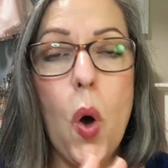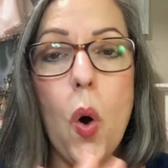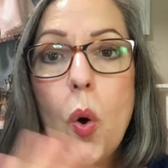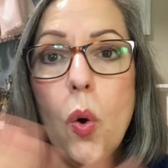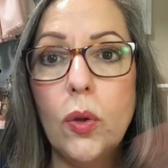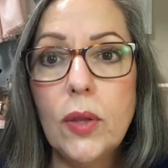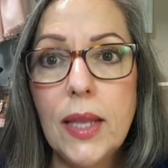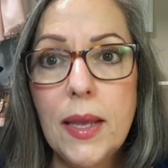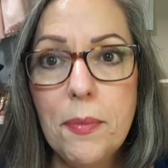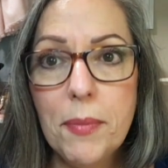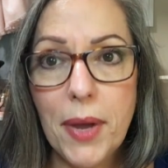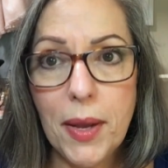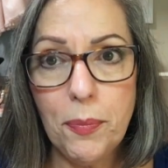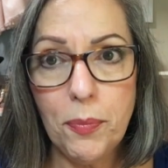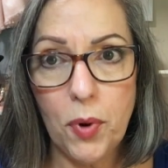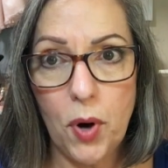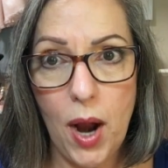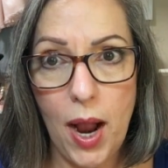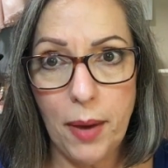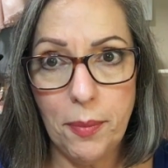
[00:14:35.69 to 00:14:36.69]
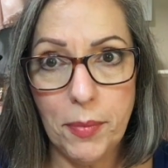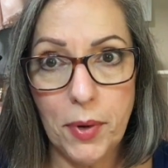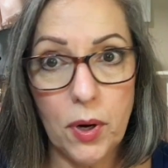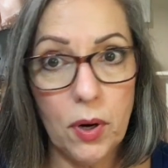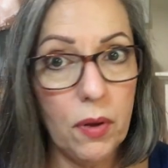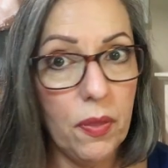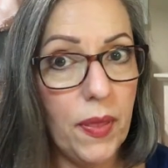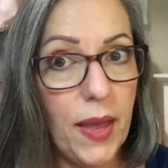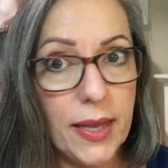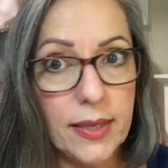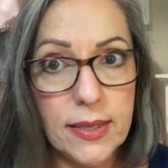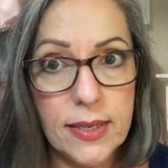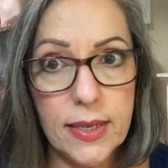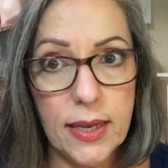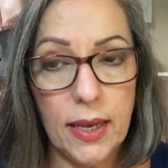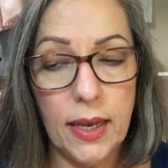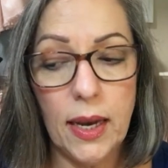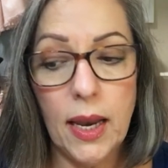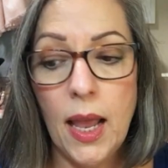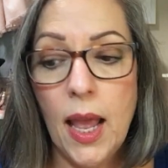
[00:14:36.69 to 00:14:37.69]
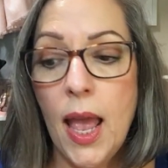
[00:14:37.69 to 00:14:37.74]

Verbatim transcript: only my primer, that's it.